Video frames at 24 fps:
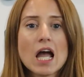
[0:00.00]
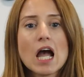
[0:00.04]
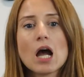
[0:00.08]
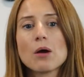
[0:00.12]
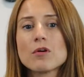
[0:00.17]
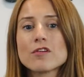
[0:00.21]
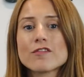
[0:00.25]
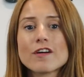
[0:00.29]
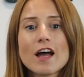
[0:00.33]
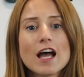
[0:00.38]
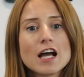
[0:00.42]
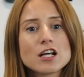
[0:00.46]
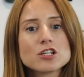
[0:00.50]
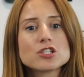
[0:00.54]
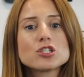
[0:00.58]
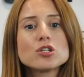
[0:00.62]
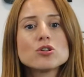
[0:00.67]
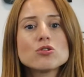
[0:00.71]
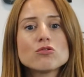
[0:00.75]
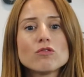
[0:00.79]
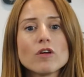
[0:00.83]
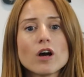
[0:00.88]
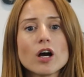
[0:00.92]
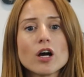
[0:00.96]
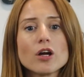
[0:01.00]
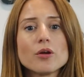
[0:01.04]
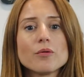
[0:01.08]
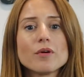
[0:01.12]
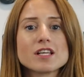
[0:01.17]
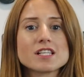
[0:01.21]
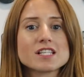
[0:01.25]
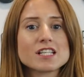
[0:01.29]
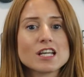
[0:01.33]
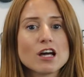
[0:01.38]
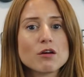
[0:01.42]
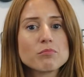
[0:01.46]
However, as you grow,
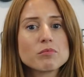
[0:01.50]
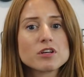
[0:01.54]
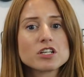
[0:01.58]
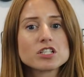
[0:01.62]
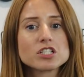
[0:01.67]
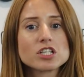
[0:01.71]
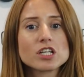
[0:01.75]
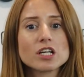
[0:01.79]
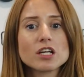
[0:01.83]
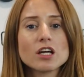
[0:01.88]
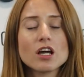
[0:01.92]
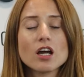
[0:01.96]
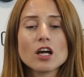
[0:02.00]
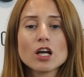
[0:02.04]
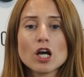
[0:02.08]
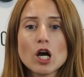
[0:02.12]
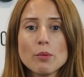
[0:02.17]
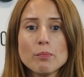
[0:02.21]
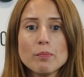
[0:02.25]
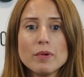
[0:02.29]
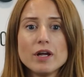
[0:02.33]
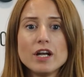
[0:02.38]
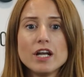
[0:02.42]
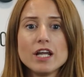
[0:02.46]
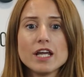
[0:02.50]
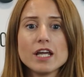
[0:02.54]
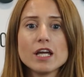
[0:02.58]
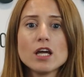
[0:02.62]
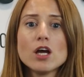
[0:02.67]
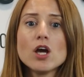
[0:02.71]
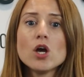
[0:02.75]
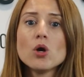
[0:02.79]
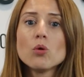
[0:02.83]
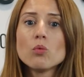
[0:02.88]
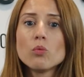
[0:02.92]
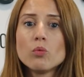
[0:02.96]
establishing a company
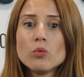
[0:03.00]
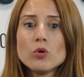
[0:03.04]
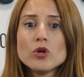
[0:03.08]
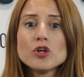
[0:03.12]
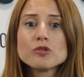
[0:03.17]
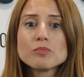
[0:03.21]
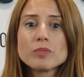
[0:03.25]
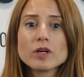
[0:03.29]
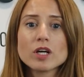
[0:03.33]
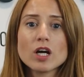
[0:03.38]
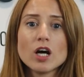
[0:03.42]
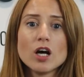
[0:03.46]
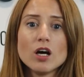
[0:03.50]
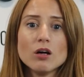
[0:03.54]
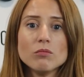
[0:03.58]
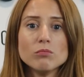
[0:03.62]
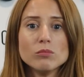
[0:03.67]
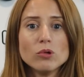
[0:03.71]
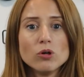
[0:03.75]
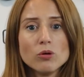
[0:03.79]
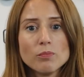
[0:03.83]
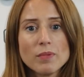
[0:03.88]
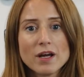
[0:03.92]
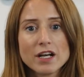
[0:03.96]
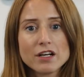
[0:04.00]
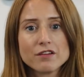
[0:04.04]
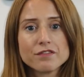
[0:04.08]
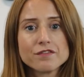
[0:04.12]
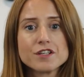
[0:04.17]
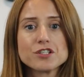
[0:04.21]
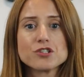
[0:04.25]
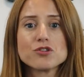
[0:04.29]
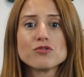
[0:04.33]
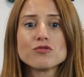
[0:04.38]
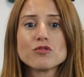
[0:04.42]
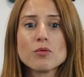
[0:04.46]
would become more
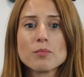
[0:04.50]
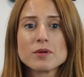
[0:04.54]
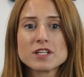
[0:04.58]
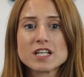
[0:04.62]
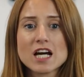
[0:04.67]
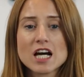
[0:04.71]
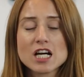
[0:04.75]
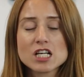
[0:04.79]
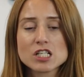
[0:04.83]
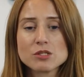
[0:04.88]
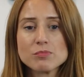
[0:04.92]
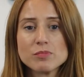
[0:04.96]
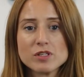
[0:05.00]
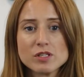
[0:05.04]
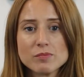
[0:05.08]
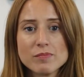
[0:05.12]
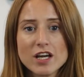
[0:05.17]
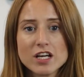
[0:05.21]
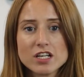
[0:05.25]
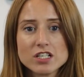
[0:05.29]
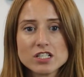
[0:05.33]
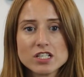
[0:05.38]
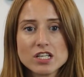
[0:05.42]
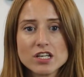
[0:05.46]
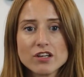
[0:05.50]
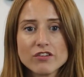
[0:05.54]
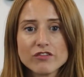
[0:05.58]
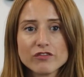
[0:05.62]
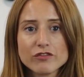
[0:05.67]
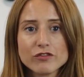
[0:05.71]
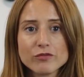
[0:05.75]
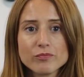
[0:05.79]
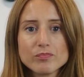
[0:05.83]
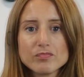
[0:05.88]
beneficial from a tax perspective.